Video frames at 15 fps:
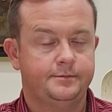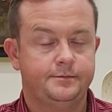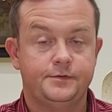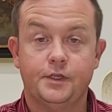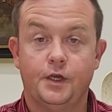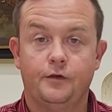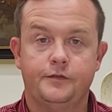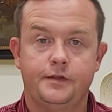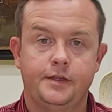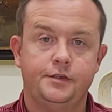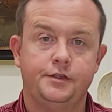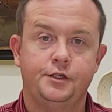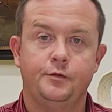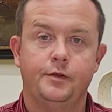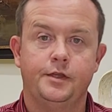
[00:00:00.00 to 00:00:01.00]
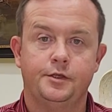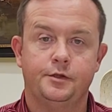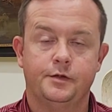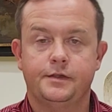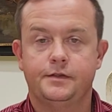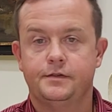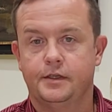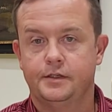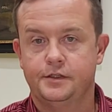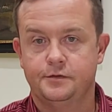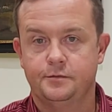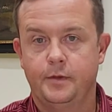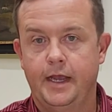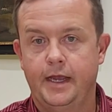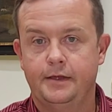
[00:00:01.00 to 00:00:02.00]
soft tissue injuries such
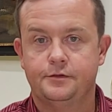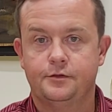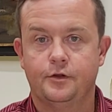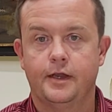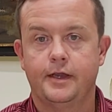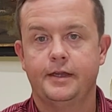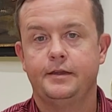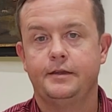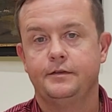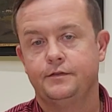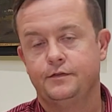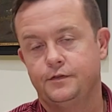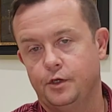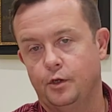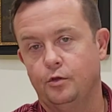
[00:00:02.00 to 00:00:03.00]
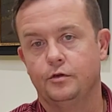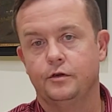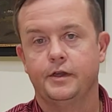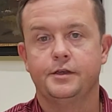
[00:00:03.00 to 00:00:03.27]
as back strains, shoulder